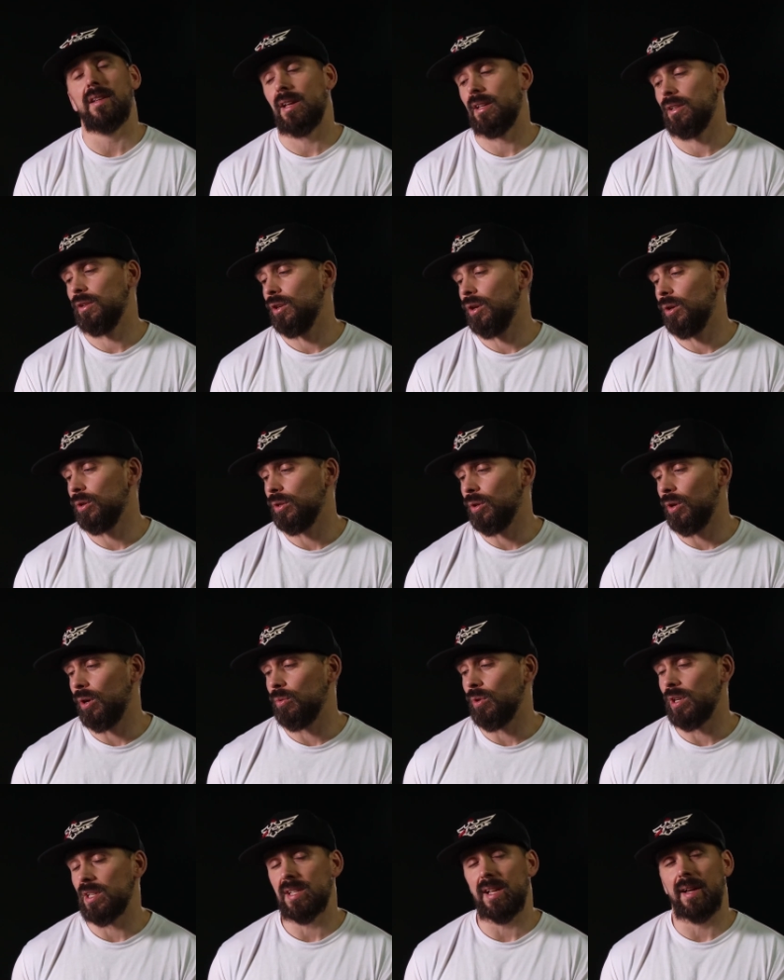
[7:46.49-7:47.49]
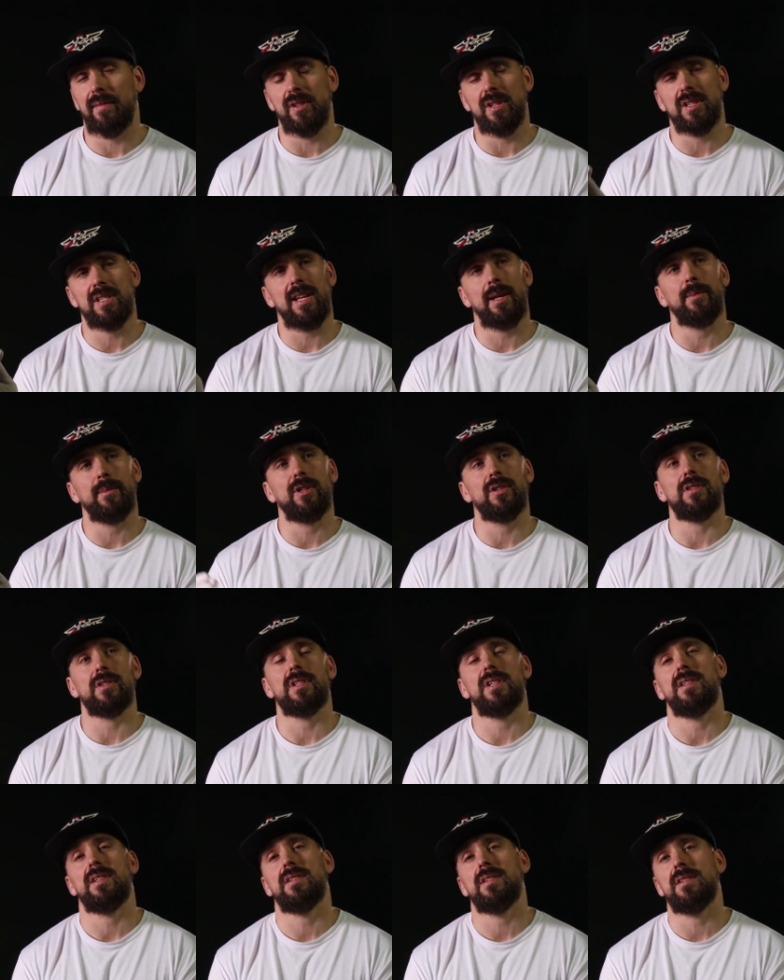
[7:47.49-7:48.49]
And you know you always have the same
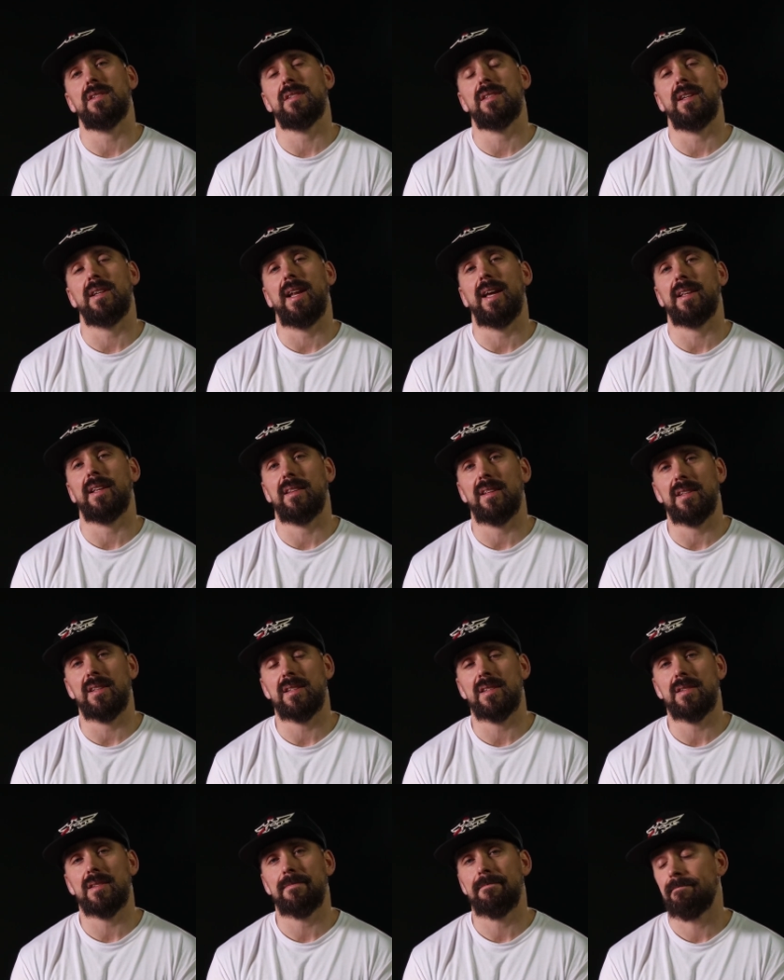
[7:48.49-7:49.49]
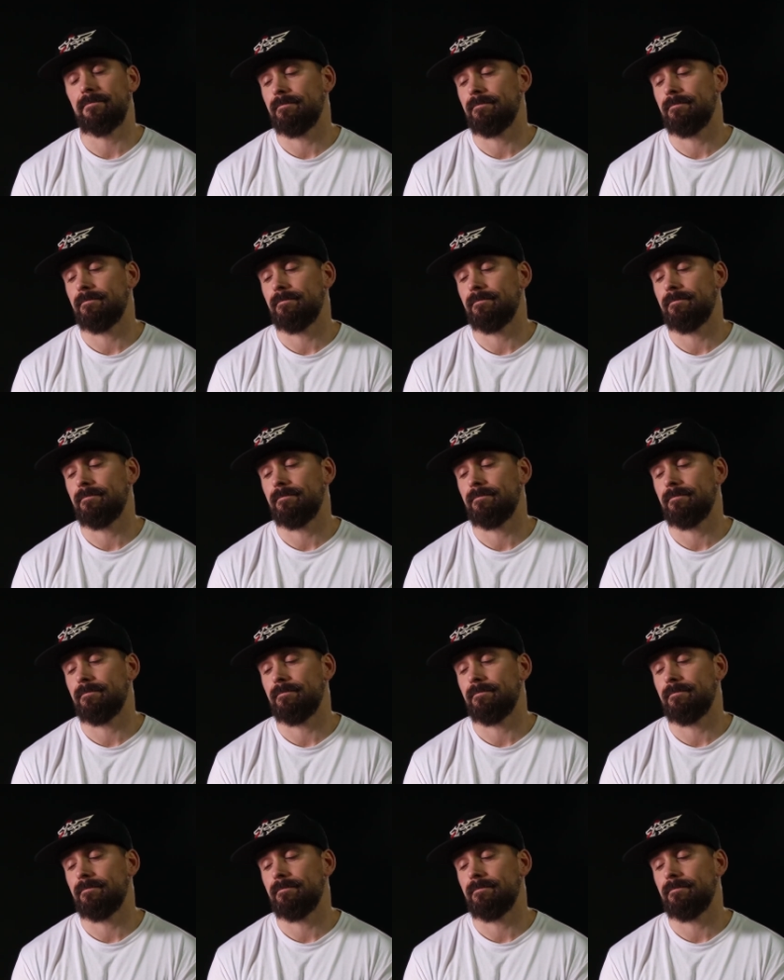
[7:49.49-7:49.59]
consistency like this.